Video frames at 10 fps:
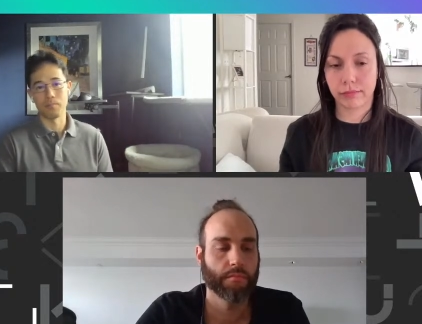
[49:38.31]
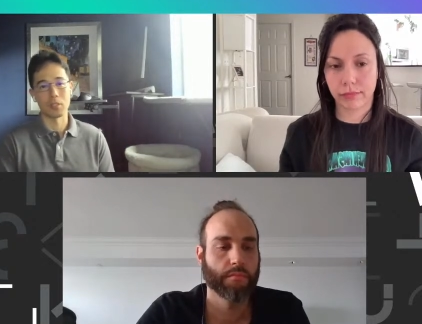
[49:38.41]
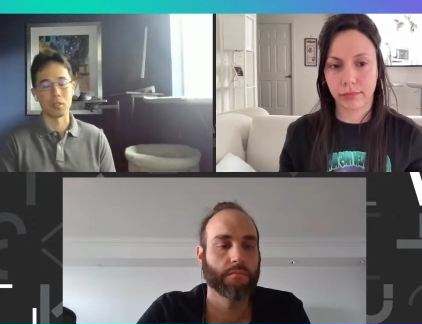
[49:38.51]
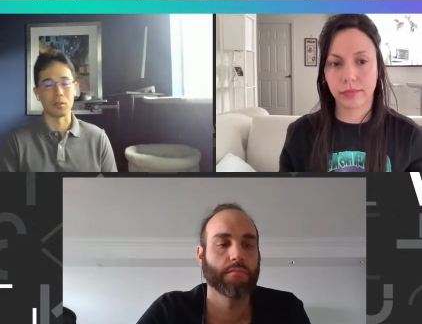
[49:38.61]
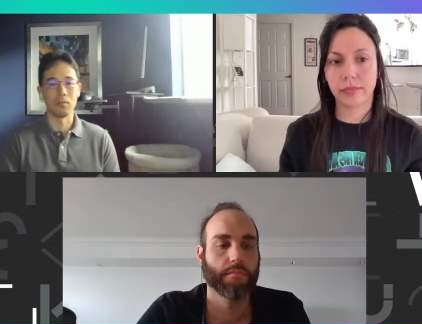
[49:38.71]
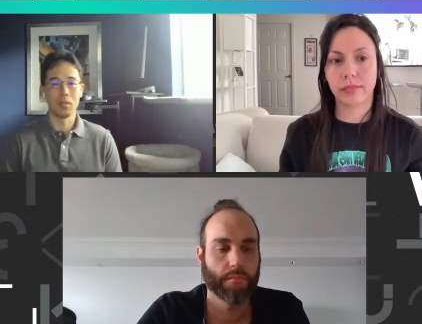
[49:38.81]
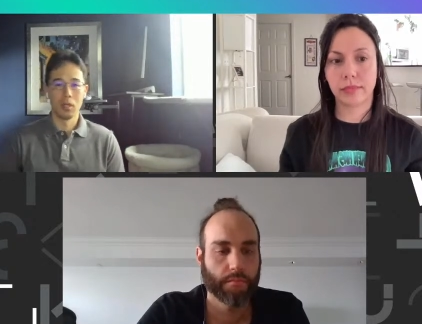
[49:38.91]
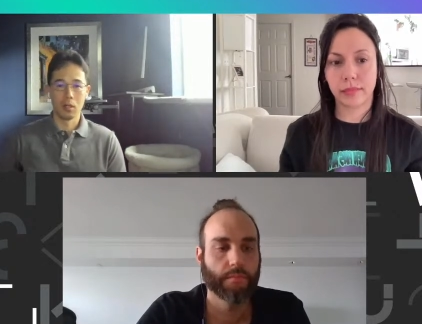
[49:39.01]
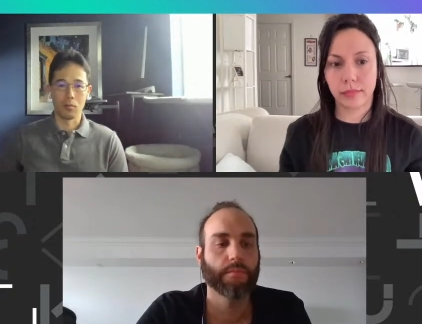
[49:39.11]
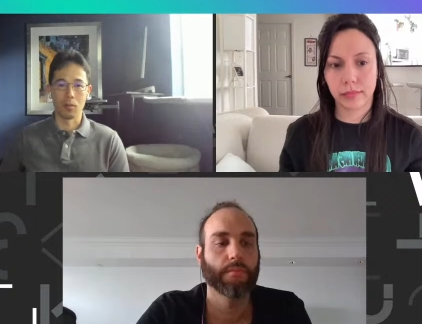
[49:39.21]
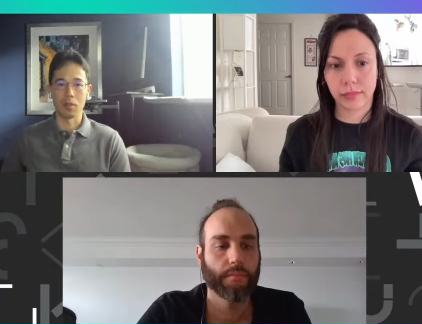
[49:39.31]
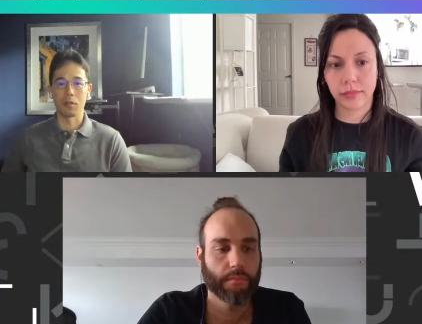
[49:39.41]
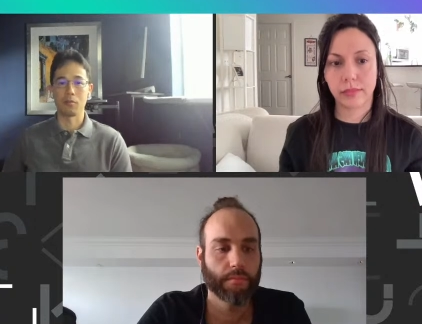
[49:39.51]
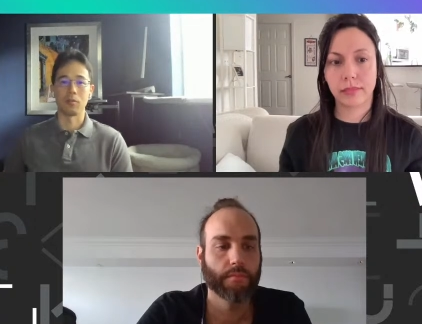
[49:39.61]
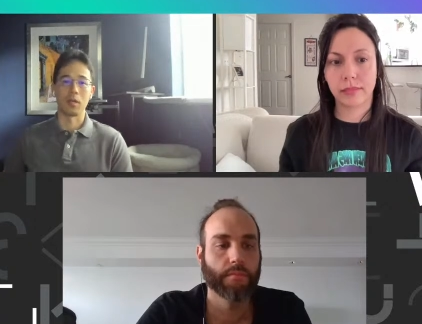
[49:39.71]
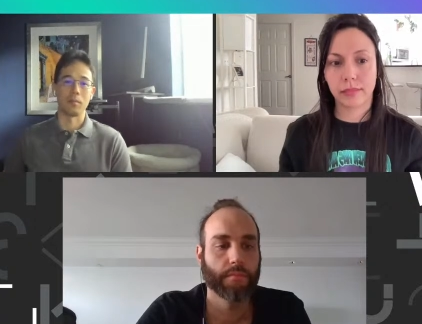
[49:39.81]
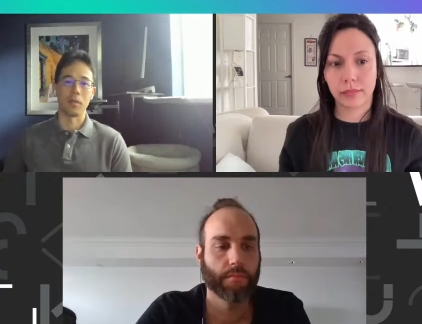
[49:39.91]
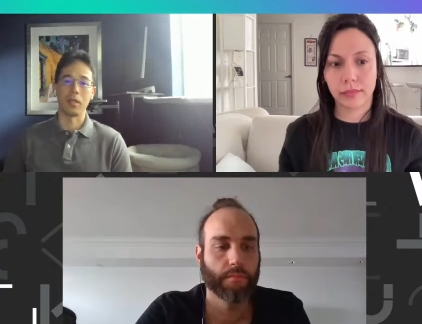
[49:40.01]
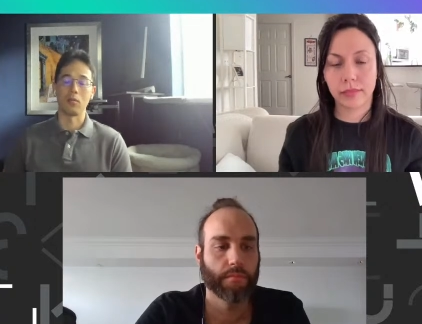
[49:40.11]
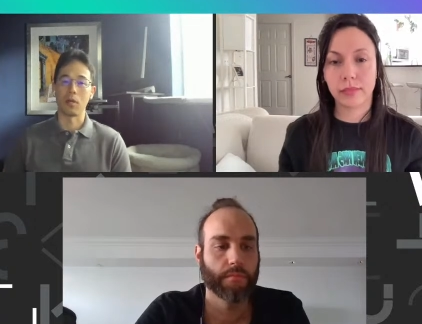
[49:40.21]
Speaker 1: So we'll get through that.
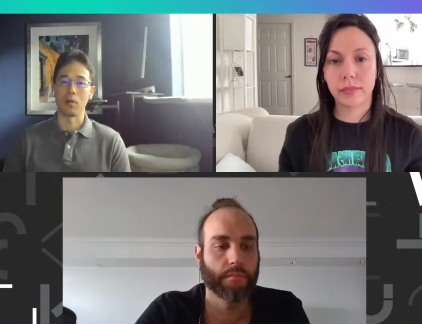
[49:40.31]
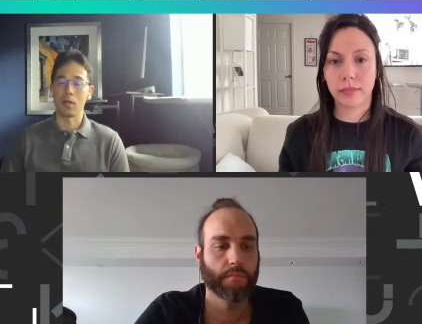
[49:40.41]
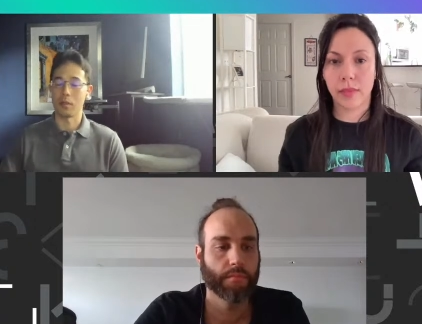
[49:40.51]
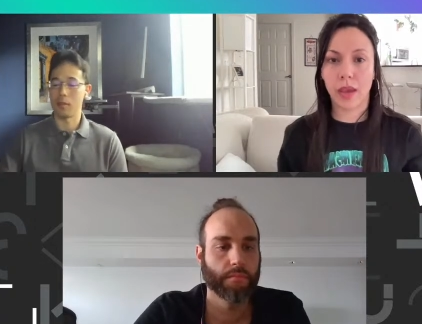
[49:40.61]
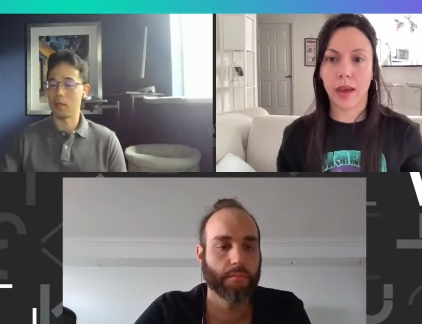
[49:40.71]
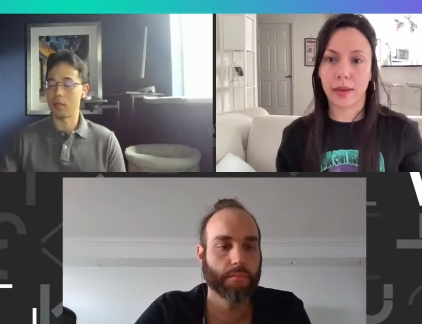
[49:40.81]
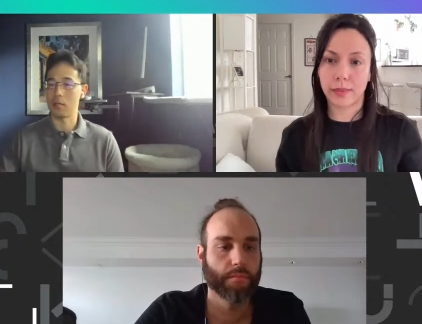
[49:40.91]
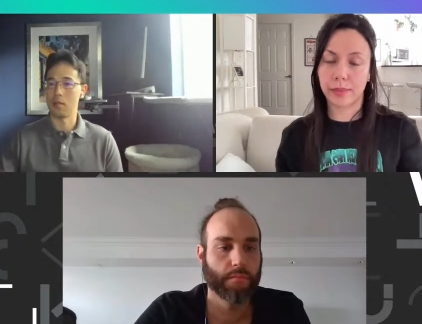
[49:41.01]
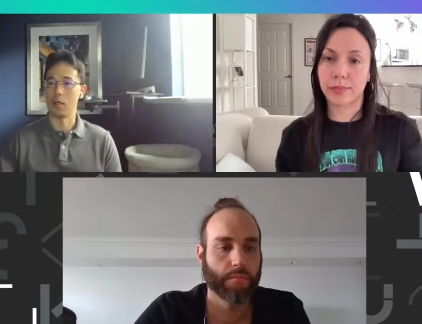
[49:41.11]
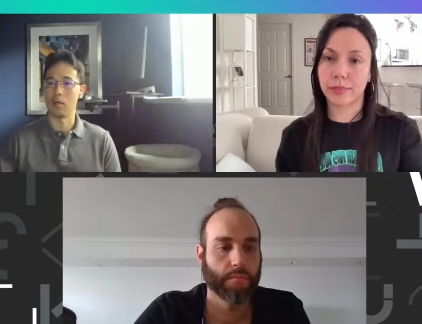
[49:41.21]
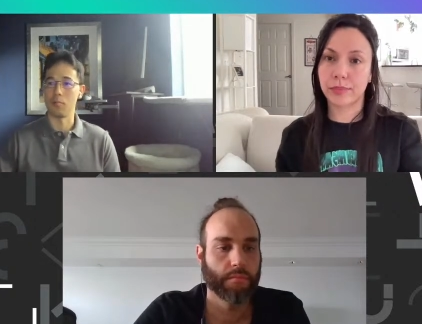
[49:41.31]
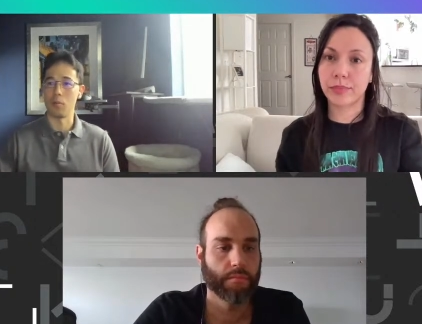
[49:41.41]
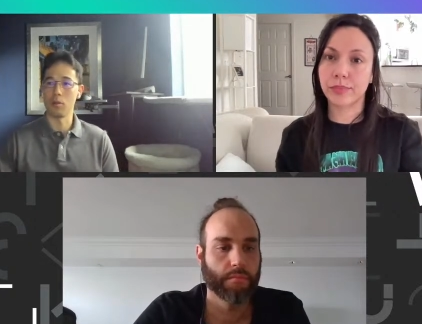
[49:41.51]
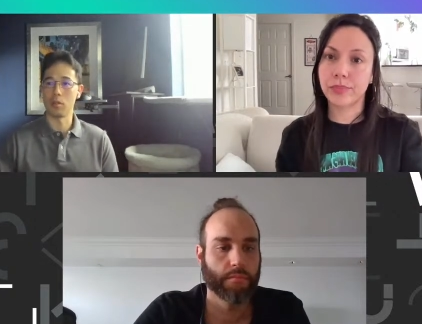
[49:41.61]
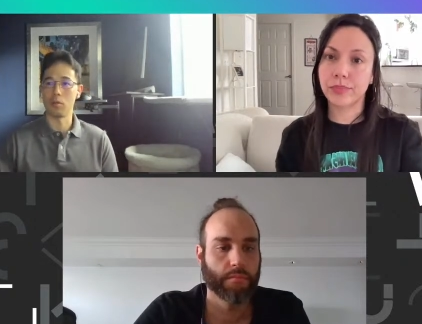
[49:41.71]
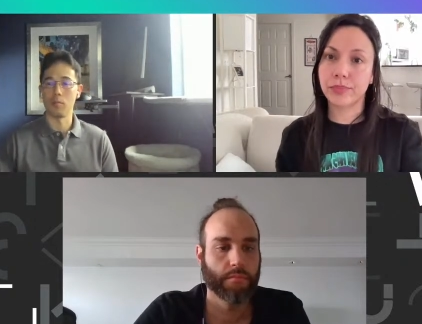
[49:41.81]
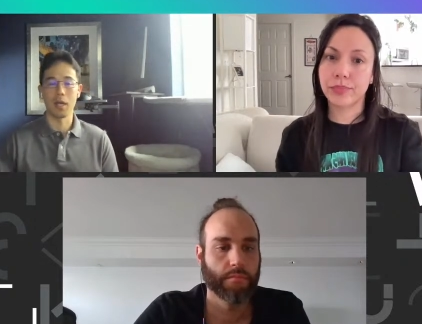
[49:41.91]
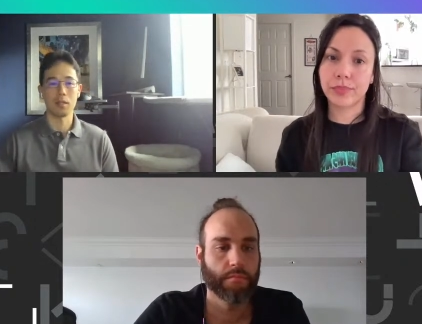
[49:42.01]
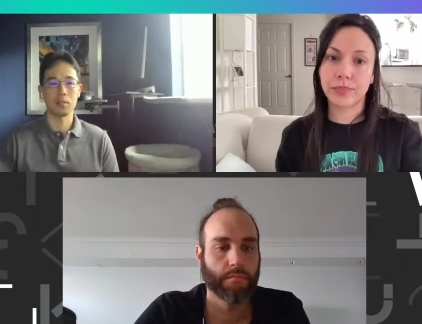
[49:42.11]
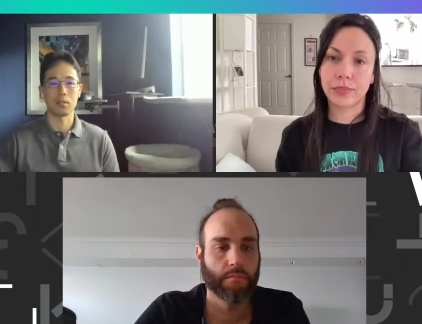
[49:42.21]
Anyway, I want to thank both you,
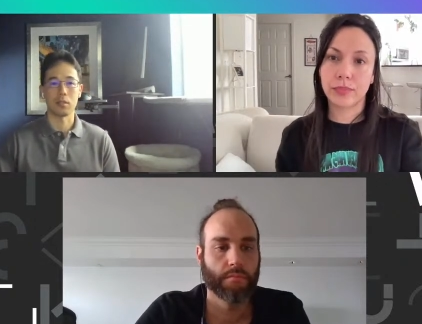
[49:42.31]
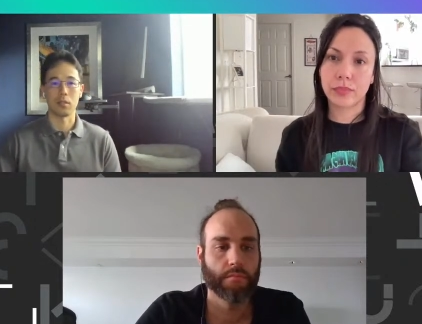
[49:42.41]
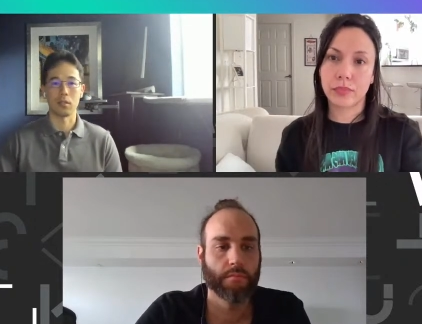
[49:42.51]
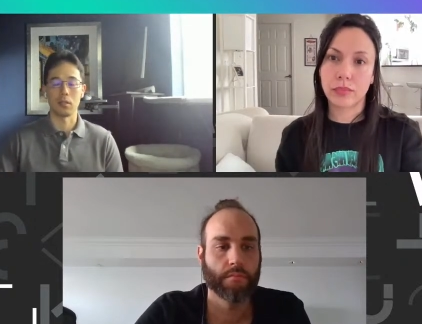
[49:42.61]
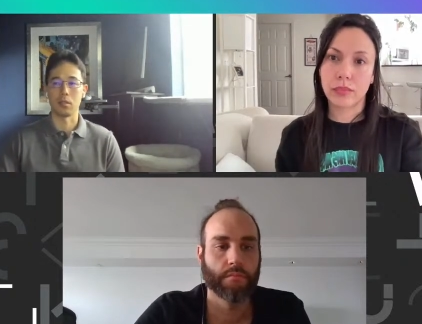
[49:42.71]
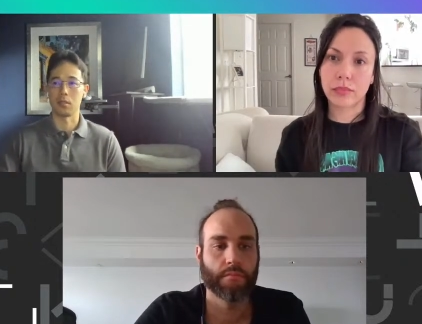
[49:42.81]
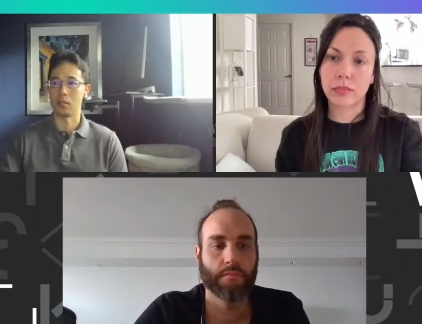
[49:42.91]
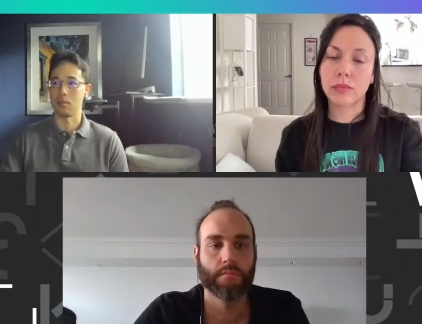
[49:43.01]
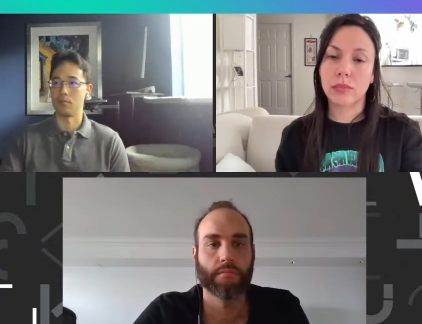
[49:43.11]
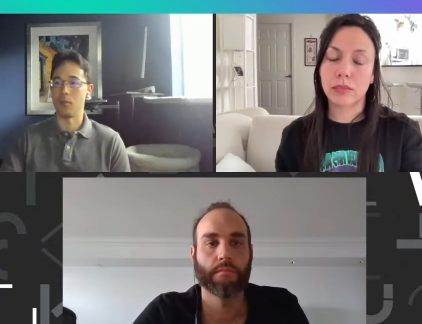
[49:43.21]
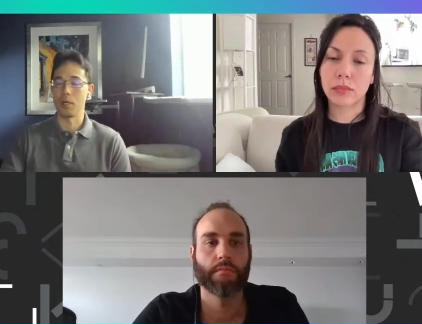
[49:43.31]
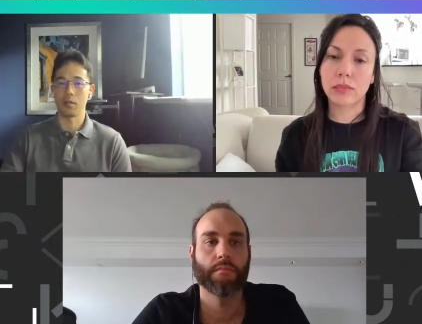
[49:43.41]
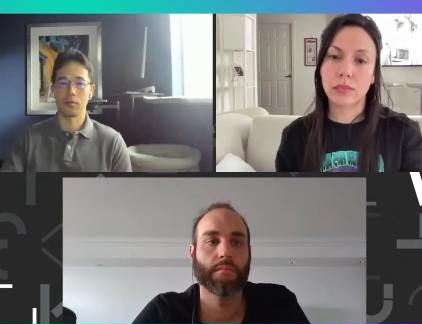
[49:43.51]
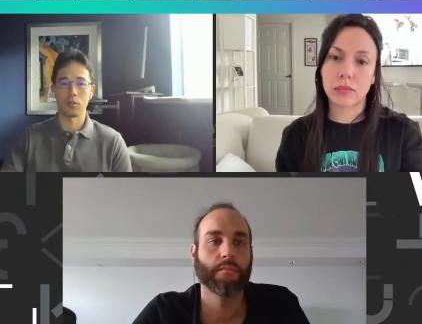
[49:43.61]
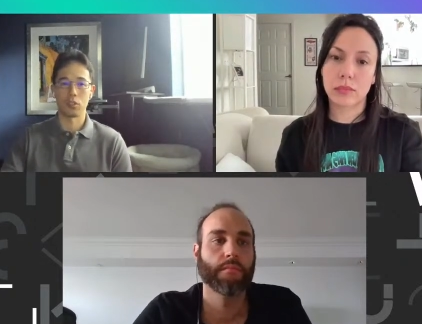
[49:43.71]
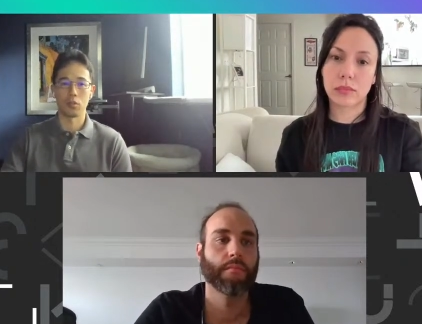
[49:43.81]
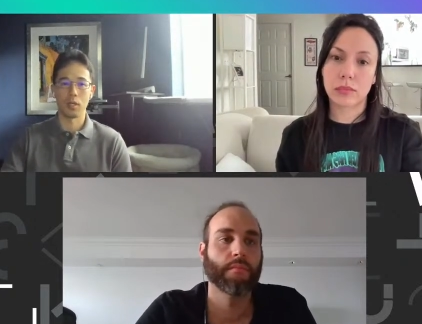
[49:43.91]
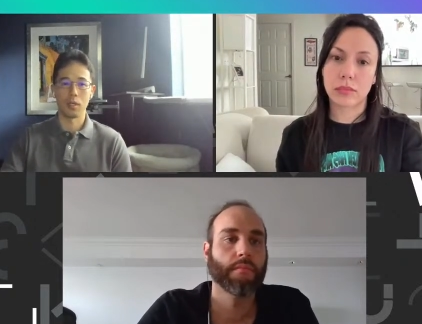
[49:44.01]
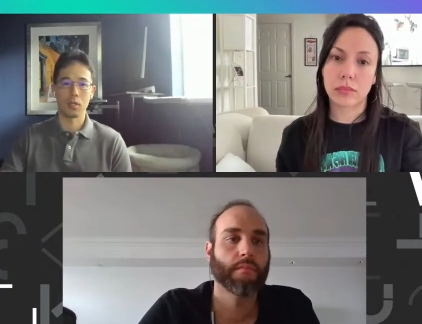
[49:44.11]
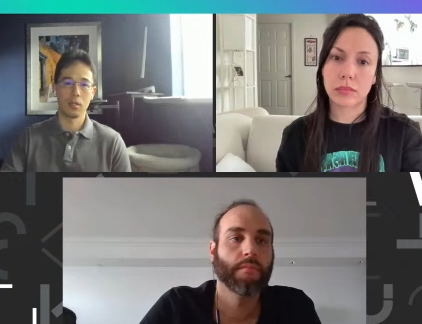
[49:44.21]
Matt and Monica, for
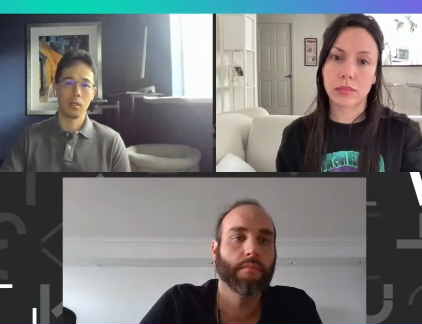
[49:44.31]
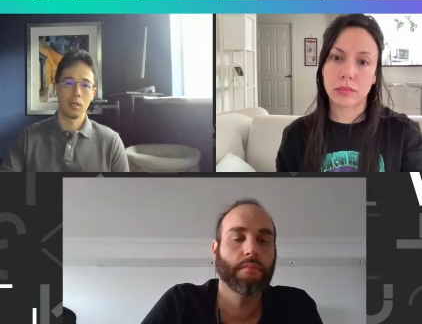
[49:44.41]
joining.